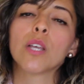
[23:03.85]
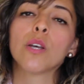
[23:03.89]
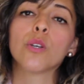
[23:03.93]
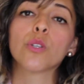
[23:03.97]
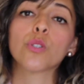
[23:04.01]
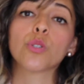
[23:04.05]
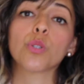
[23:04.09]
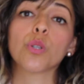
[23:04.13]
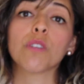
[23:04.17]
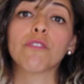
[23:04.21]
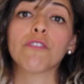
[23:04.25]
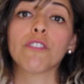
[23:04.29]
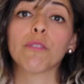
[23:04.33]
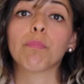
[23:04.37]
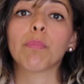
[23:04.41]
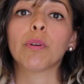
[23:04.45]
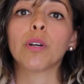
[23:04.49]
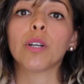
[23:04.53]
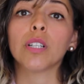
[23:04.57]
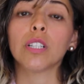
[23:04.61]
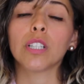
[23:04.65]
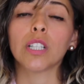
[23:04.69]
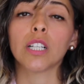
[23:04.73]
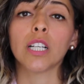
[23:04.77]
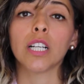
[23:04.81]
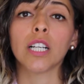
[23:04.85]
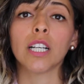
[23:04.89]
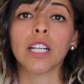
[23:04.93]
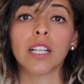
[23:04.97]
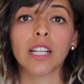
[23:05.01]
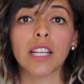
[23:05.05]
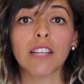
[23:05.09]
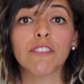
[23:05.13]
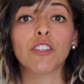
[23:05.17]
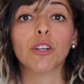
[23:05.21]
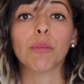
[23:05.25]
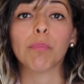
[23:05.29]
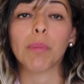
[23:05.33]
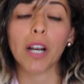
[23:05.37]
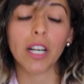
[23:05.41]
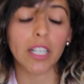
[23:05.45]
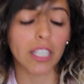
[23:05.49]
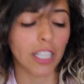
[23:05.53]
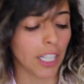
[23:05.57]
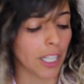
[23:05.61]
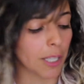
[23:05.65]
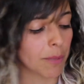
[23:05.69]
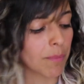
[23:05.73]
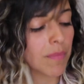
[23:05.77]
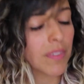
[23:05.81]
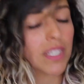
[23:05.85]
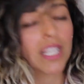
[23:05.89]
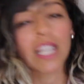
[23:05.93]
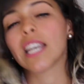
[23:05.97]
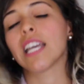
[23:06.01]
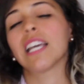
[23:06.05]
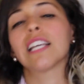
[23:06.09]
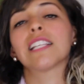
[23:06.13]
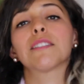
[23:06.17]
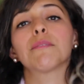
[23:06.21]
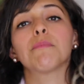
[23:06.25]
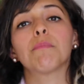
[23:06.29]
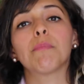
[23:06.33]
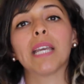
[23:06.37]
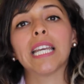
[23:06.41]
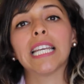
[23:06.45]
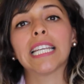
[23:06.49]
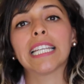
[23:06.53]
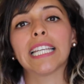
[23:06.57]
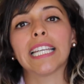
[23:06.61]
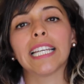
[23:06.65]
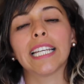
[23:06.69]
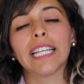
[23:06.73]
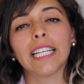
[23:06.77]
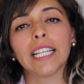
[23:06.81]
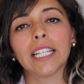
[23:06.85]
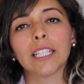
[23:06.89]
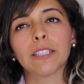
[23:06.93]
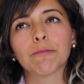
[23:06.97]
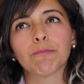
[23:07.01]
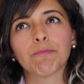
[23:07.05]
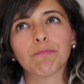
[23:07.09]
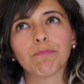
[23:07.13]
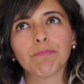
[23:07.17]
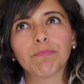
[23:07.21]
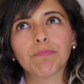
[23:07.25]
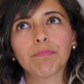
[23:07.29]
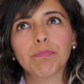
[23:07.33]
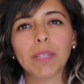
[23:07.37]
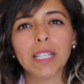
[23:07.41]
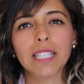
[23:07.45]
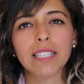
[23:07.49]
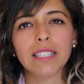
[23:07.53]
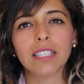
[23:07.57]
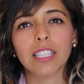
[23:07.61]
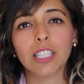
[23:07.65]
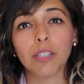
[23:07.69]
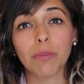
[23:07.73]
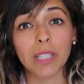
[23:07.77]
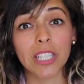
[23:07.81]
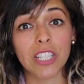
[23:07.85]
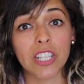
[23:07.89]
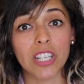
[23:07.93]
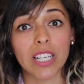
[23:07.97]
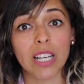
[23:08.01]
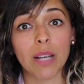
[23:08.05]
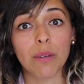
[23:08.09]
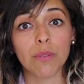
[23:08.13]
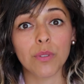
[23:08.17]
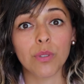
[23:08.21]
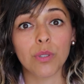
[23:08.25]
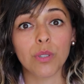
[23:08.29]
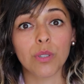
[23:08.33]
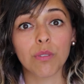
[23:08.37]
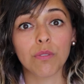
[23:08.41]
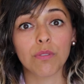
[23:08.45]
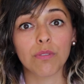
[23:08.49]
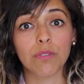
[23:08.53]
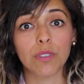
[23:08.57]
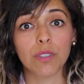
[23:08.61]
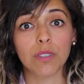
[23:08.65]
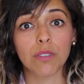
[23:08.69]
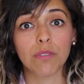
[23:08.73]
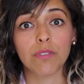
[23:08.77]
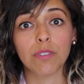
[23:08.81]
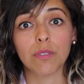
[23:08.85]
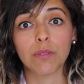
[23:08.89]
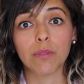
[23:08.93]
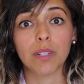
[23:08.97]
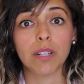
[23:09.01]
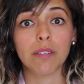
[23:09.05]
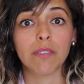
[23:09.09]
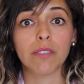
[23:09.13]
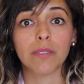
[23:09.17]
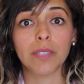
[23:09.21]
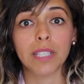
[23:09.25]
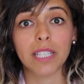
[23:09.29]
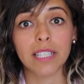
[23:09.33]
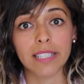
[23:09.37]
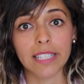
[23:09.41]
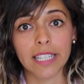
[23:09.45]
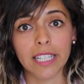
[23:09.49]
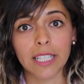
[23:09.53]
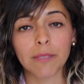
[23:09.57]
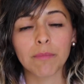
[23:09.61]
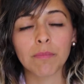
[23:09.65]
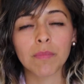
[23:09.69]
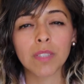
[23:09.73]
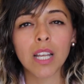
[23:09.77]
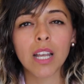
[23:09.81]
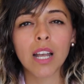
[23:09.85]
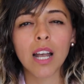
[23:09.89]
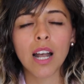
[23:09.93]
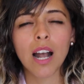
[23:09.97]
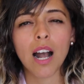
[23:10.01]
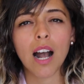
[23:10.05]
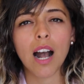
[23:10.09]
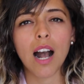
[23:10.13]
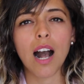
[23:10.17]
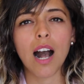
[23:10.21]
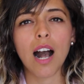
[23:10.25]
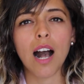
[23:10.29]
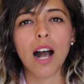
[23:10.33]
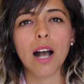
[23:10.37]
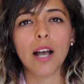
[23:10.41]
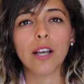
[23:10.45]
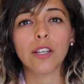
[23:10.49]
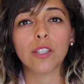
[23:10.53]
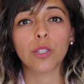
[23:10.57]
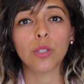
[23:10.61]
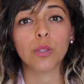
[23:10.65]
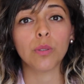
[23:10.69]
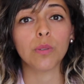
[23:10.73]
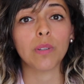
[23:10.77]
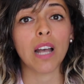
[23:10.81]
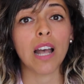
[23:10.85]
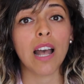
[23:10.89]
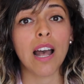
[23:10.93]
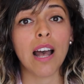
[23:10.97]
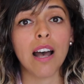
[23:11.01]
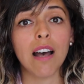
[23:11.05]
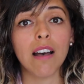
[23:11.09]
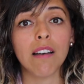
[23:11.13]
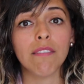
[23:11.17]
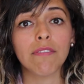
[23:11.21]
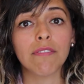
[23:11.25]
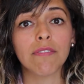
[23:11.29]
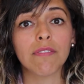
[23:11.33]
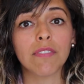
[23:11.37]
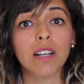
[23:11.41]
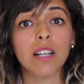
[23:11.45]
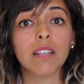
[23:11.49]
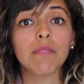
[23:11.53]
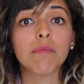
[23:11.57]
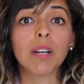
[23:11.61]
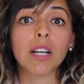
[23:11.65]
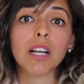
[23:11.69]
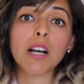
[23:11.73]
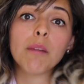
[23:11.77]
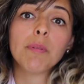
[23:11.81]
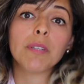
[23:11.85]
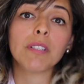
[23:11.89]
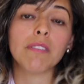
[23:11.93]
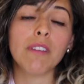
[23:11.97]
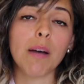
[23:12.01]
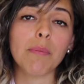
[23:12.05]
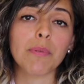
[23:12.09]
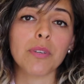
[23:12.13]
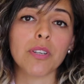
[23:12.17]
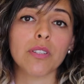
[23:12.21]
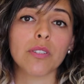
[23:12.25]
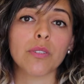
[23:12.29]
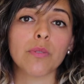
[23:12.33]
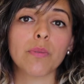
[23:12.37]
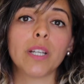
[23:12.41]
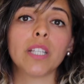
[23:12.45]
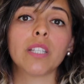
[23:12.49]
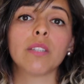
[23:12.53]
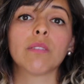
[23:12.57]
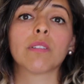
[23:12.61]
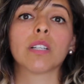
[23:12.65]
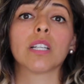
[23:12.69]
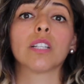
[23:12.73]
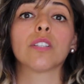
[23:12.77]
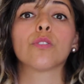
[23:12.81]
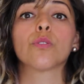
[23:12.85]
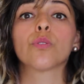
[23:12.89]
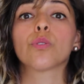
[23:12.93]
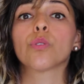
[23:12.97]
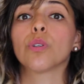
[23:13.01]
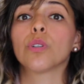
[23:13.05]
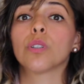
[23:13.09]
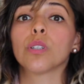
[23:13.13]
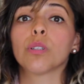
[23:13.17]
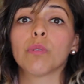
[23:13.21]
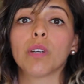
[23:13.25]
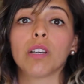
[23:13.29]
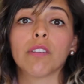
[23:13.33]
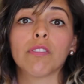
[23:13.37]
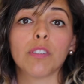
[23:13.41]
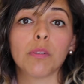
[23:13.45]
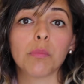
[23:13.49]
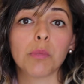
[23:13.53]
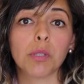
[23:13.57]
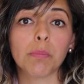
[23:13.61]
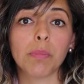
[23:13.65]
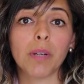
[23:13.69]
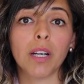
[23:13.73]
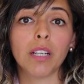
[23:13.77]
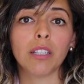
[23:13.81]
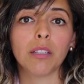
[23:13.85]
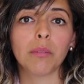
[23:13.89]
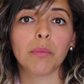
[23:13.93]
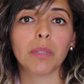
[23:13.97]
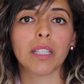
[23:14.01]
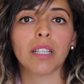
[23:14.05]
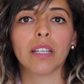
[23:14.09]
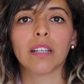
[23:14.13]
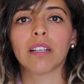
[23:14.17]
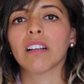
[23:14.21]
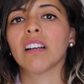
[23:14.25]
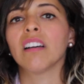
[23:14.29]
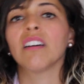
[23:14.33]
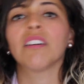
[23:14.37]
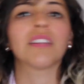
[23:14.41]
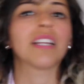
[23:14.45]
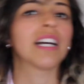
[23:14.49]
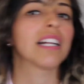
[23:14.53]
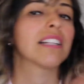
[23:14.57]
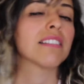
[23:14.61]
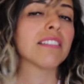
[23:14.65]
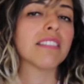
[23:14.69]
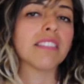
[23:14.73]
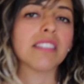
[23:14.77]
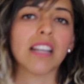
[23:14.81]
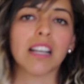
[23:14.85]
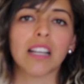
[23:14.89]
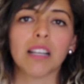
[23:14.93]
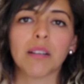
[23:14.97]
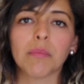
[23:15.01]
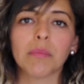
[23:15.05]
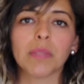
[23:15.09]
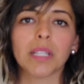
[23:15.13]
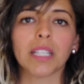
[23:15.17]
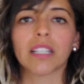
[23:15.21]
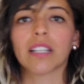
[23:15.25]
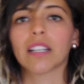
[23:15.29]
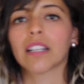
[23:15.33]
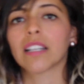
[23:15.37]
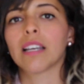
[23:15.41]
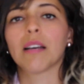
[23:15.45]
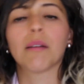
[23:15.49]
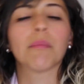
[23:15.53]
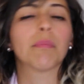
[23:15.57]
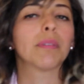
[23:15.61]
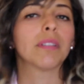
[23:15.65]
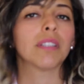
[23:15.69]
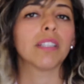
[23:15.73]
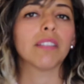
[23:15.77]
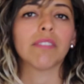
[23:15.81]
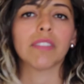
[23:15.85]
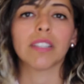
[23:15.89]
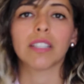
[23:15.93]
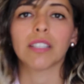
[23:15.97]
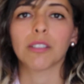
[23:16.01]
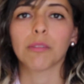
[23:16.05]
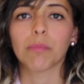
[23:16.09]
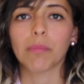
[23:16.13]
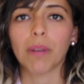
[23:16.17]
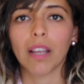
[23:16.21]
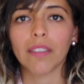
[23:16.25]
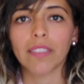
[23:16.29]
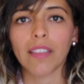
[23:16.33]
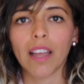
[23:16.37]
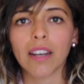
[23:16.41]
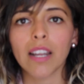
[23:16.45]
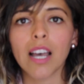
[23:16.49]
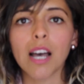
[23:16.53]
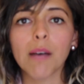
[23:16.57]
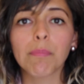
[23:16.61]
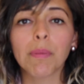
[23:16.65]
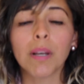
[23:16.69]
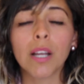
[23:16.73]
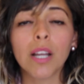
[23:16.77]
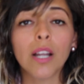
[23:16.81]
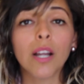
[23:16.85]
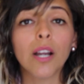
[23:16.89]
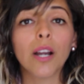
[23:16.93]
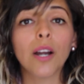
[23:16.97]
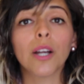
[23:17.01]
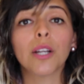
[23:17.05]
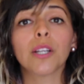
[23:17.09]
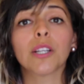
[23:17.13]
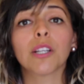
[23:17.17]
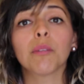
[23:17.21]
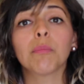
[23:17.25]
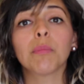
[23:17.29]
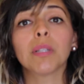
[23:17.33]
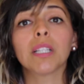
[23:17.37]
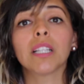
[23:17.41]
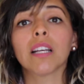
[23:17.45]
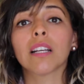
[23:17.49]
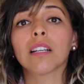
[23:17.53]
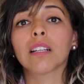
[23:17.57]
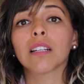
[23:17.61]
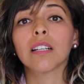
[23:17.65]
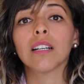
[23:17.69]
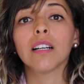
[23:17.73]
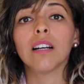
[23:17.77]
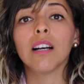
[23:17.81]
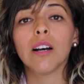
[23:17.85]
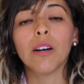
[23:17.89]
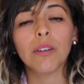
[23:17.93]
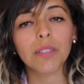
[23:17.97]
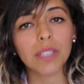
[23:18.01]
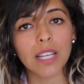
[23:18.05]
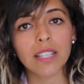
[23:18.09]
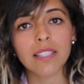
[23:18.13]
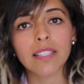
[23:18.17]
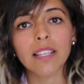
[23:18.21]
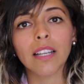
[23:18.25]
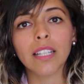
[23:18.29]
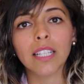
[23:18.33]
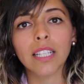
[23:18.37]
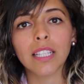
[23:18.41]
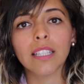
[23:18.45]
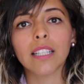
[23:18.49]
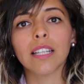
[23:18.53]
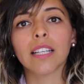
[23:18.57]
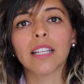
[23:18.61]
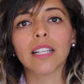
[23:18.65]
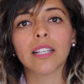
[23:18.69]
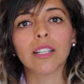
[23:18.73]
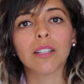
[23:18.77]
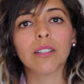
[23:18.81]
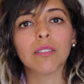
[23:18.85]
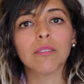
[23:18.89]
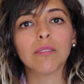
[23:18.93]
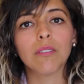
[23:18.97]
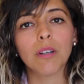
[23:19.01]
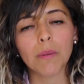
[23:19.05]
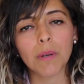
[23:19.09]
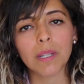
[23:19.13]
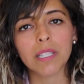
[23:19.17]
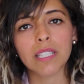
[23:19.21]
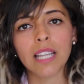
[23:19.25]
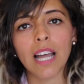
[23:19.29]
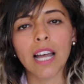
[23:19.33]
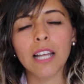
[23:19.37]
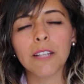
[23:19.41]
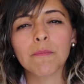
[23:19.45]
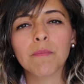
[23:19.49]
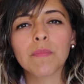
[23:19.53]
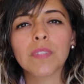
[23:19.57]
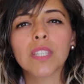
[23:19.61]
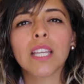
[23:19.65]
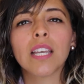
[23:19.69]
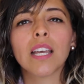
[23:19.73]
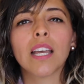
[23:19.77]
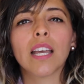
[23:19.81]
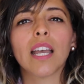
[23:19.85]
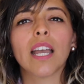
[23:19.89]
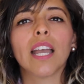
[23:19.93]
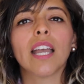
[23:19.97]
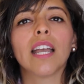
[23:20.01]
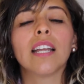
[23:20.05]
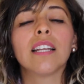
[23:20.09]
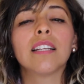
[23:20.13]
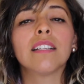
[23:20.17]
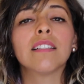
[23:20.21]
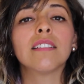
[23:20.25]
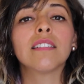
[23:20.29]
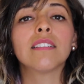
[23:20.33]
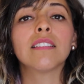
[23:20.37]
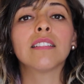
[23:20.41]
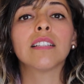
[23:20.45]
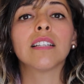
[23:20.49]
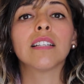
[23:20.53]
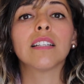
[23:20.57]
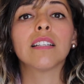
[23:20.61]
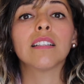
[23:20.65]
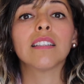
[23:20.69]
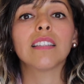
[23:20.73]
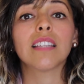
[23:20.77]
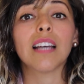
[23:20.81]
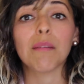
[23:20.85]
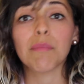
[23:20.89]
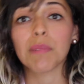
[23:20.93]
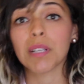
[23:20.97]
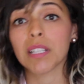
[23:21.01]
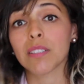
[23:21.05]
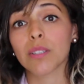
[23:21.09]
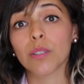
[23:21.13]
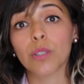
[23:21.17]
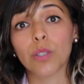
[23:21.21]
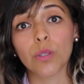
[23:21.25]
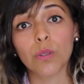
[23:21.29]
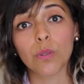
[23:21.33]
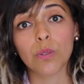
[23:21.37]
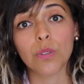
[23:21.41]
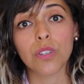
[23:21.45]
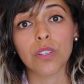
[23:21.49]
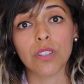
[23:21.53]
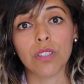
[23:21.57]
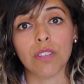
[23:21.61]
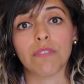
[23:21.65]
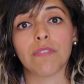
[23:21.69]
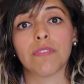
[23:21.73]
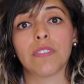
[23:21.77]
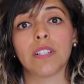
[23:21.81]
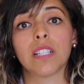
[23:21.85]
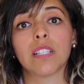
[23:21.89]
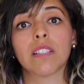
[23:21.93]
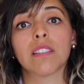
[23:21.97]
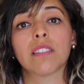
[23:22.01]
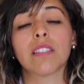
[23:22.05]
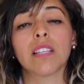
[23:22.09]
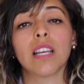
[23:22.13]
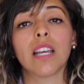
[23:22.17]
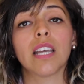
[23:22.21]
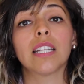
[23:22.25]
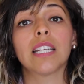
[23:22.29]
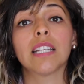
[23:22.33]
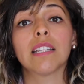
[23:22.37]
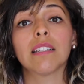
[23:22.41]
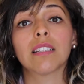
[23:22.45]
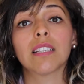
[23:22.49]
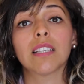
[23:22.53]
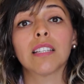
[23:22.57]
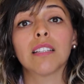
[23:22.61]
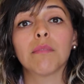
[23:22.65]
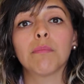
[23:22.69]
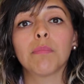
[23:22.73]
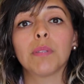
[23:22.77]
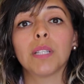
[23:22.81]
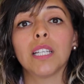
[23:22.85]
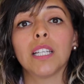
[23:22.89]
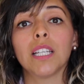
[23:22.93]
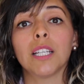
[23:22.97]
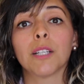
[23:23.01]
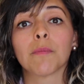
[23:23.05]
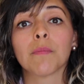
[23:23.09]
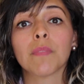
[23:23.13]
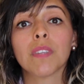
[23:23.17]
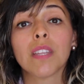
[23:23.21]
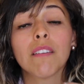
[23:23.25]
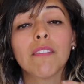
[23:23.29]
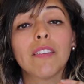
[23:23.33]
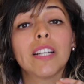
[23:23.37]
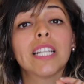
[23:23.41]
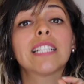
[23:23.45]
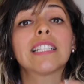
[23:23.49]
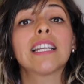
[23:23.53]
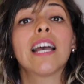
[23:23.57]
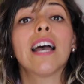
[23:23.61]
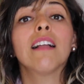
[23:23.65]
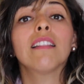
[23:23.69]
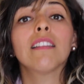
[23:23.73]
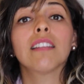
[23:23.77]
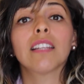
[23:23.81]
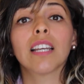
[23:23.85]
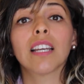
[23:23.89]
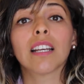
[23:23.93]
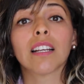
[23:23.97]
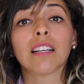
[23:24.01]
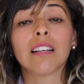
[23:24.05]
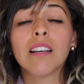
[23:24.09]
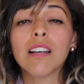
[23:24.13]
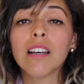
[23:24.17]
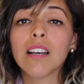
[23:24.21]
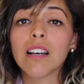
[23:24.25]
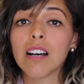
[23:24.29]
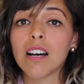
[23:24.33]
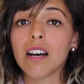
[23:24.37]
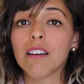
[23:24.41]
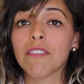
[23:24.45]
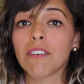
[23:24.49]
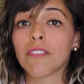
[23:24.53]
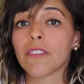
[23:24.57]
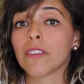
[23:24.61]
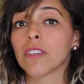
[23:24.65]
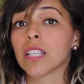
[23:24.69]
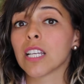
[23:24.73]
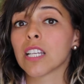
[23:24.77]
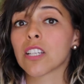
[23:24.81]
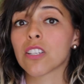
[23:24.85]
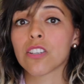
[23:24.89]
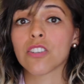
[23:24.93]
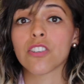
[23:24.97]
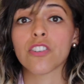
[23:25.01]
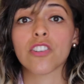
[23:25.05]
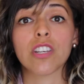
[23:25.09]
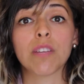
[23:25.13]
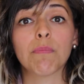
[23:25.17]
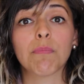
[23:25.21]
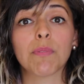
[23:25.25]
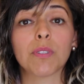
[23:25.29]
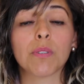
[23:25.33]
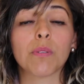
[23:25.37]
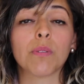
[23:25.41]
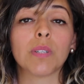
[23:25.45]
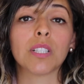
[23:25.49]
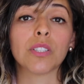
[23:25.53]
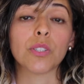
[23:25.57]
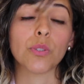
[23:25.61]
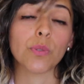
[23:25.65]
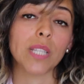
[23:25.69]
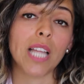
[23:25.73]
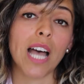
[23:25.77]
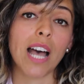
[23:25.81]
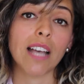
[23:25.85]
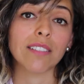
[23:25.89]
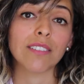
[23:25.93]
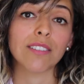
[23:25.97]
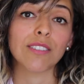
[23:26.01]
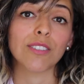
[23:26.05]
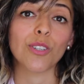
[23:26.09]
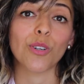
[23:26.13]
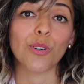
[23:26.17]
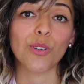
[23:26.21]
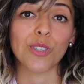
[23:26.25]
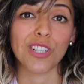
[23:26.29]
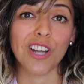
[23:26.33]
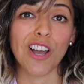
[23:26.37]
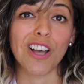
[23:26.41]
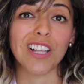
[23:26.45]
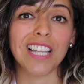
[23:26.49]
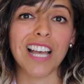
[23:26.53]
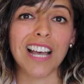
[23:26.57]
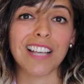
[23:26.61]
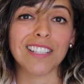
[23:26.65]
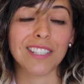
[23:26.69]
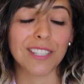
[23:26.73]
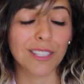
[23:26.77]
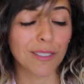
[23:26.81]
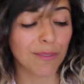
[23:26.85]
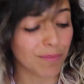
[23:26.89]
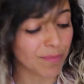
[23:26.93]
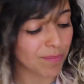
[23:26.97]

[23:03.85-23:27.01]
So if your partner is basically reaching out to you for whatever reason, you have a couple of options, right? You can turn away from your partner and be like, oh, that's dumb, like, I can't believe that you brought that up. Or you can be like, oh yes, honey, like, what was that? And that makes a huge difference, and it can be very telling of if a relationship's going to last or not last.